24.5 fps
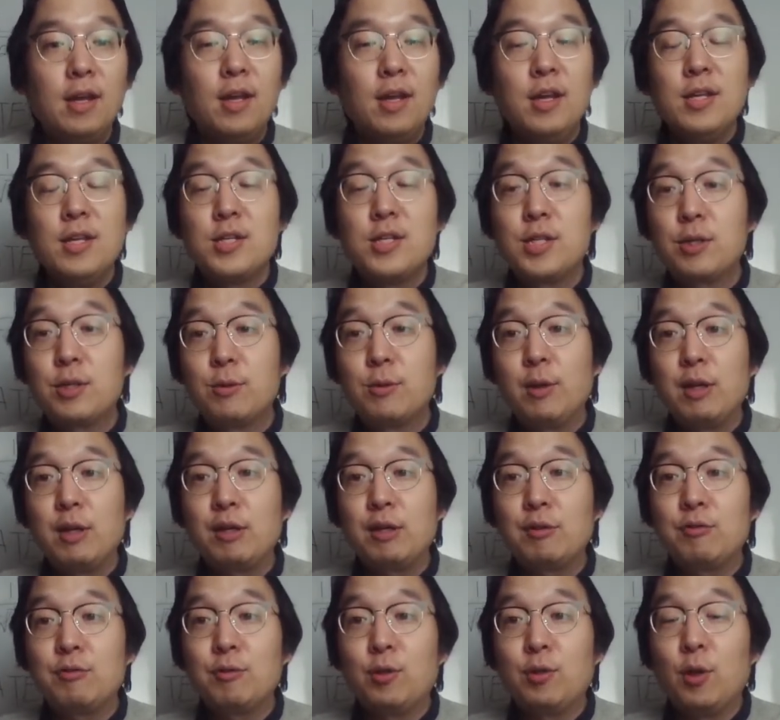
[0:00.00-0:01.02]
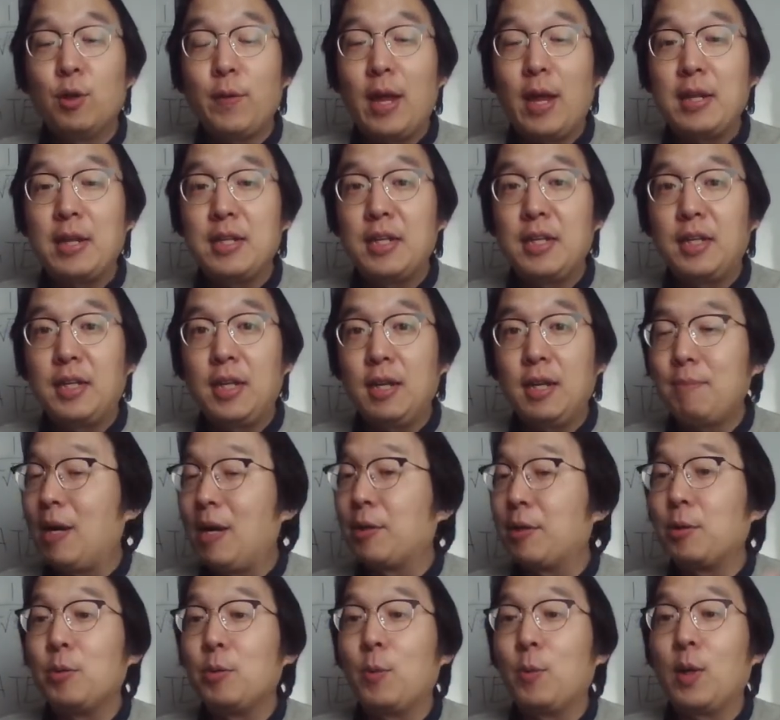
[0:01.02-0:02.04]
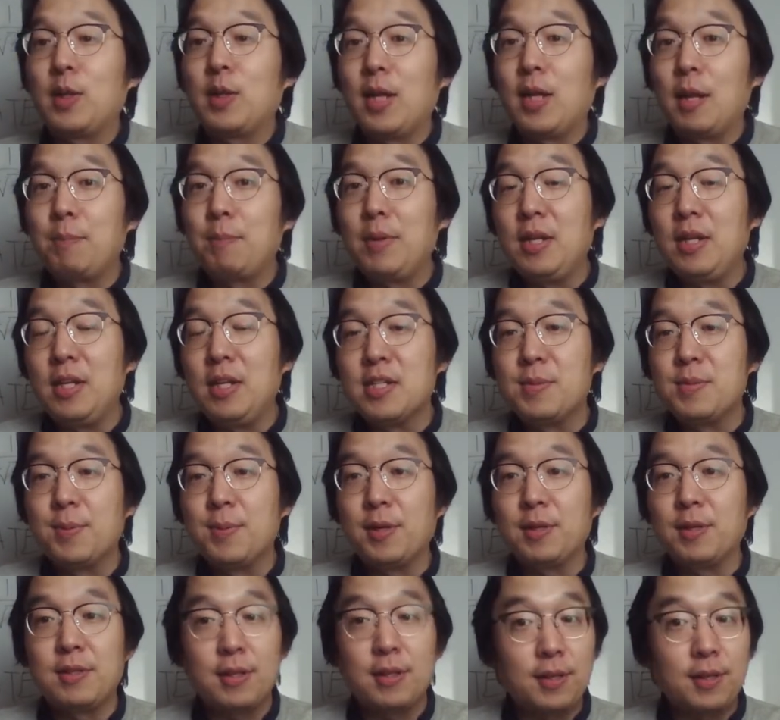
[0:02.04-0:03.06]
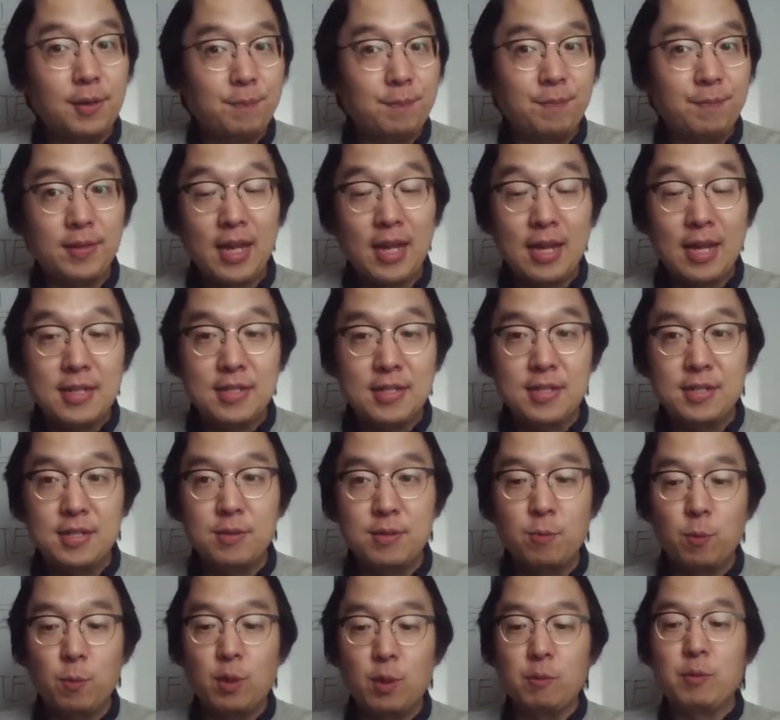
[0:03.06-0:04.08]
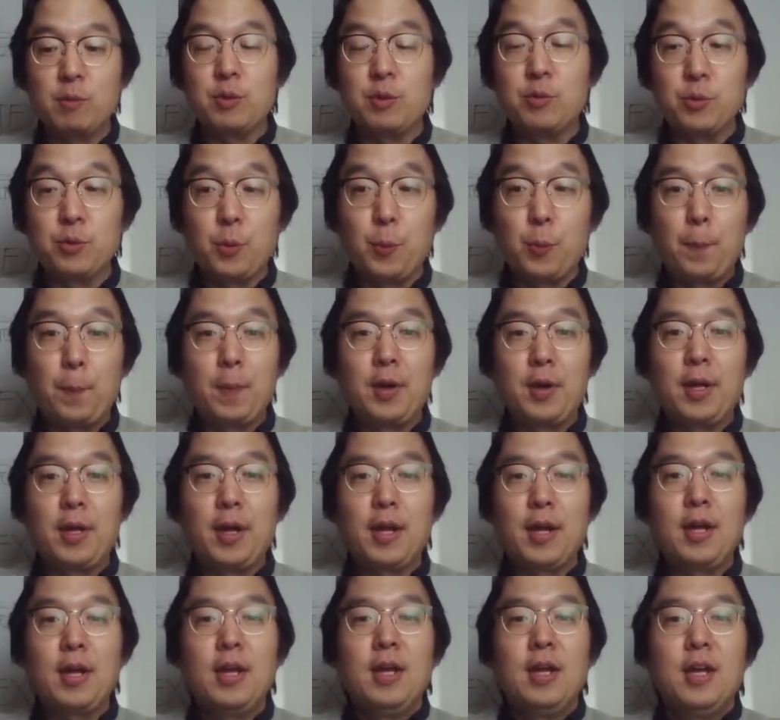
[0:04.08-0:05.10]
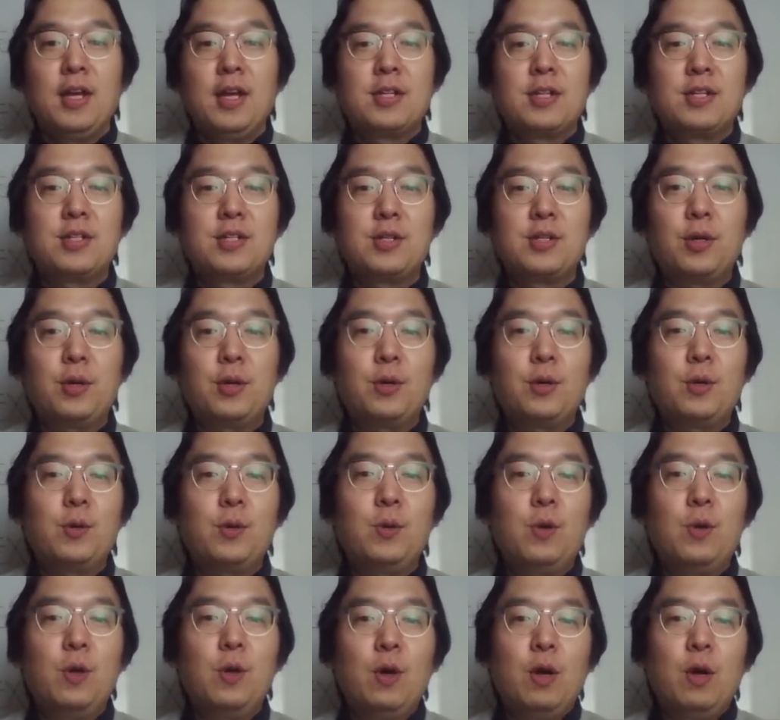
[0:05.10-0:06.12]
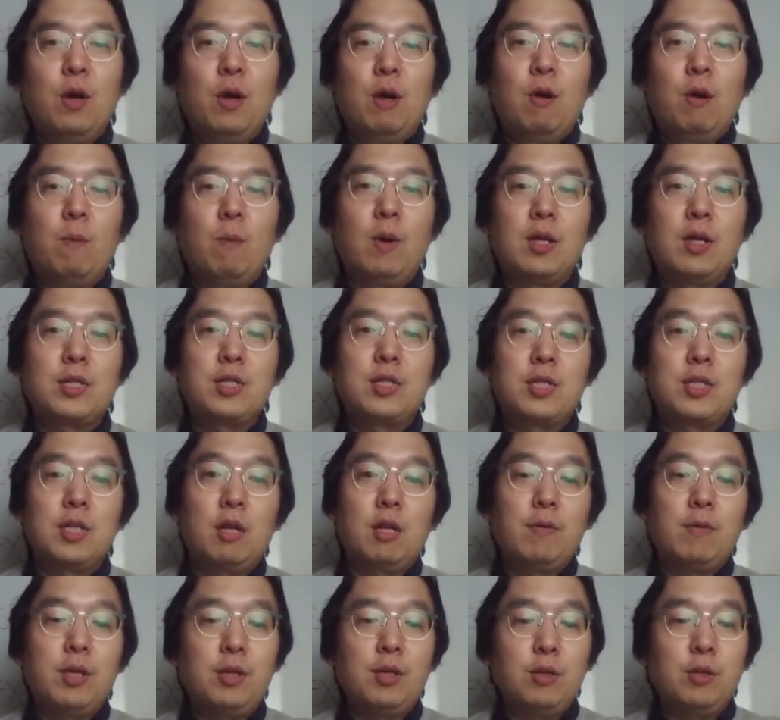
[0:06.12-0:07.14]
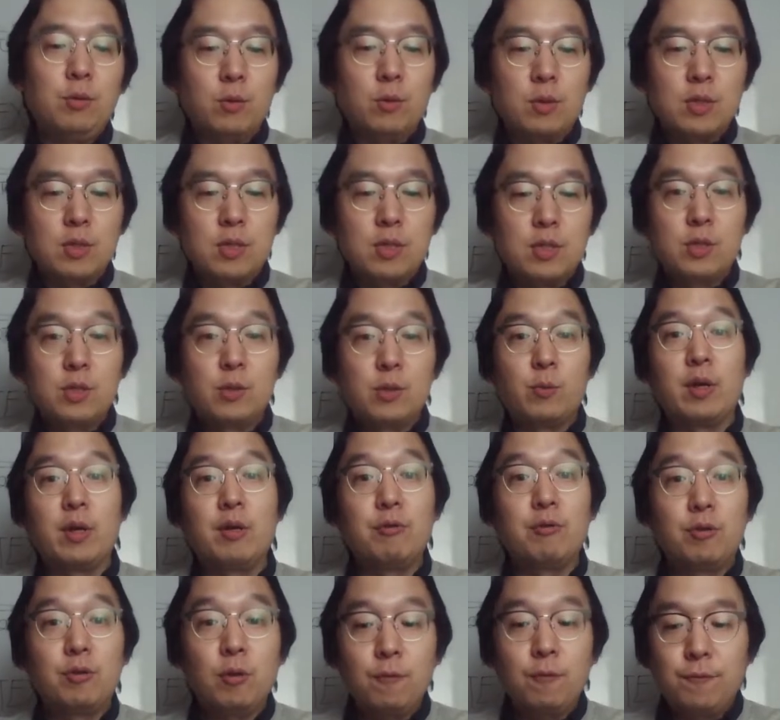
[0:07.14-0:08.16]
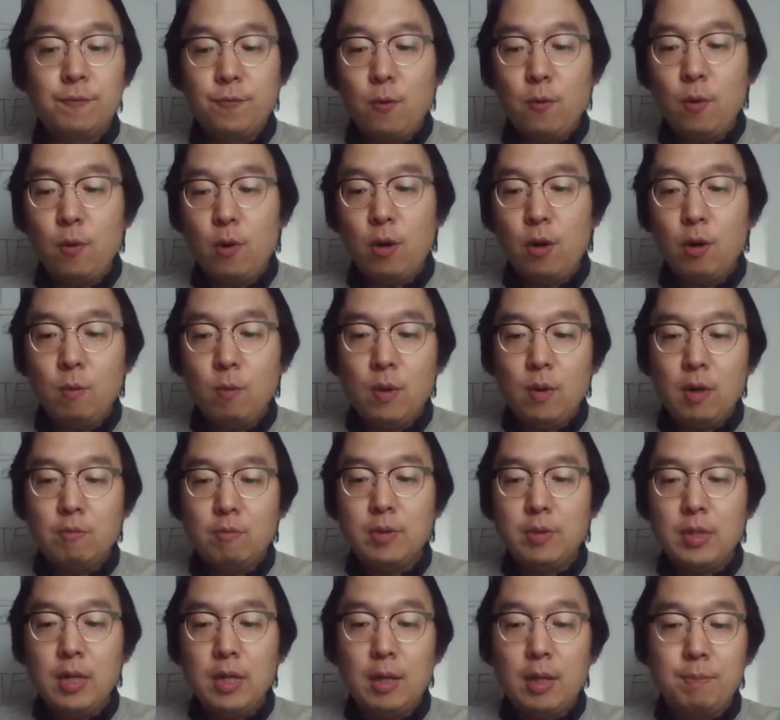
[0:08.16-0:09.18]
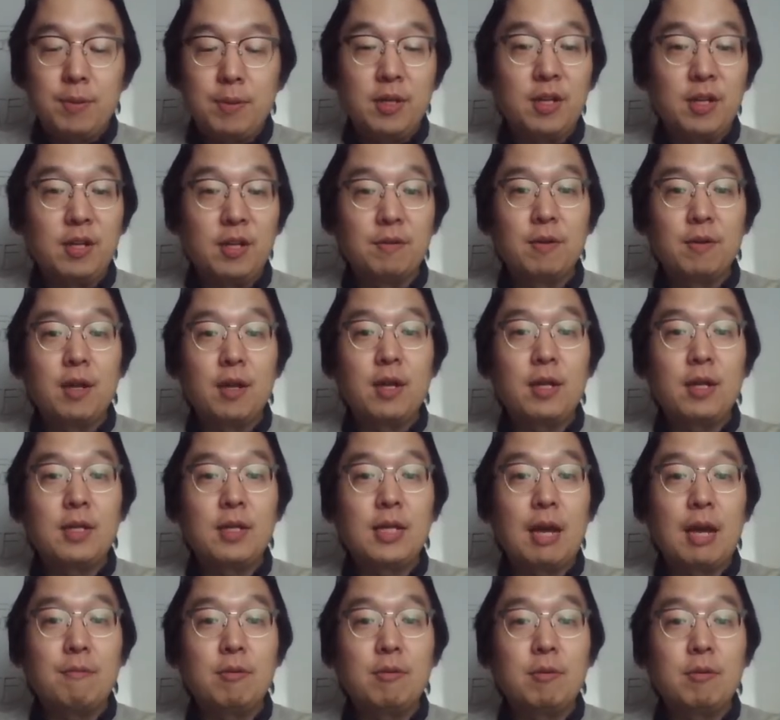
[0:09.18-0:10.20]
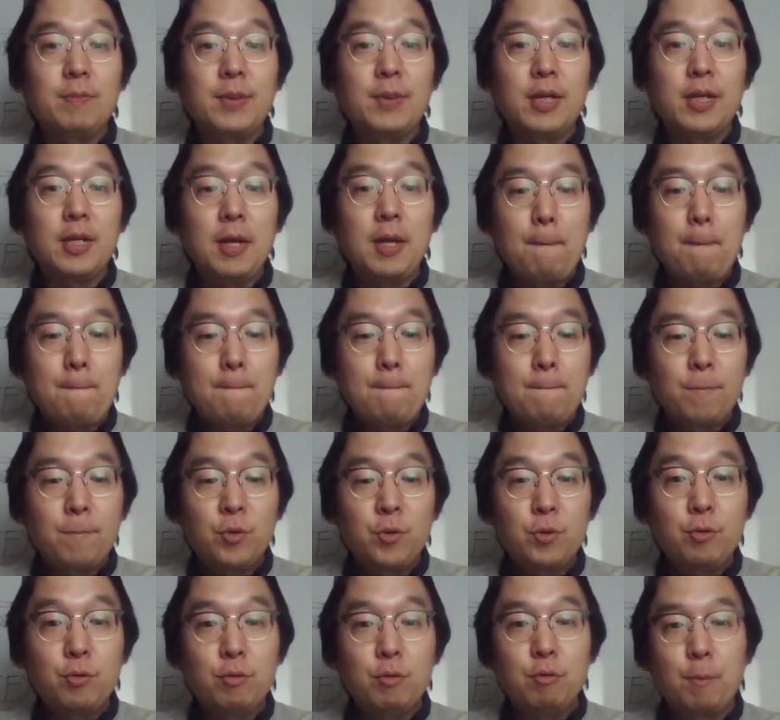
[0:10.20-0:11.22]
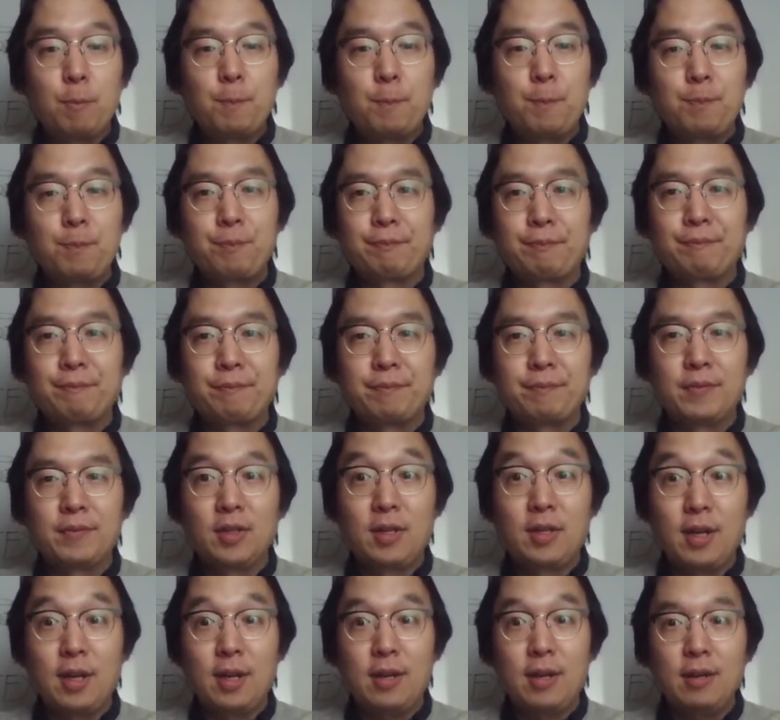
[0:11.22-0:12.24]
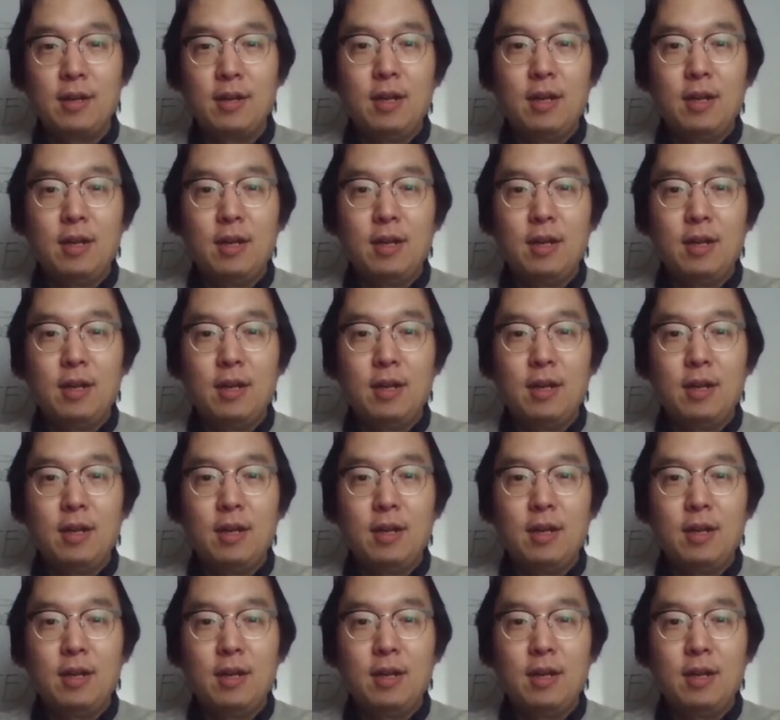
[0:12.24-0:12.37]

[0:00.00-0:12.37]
Square root of Andy Kim. I don't know what that means, but that's what we do, okay? So what shall we use? Square root of 4, what would that be, right? That would be 2, okay?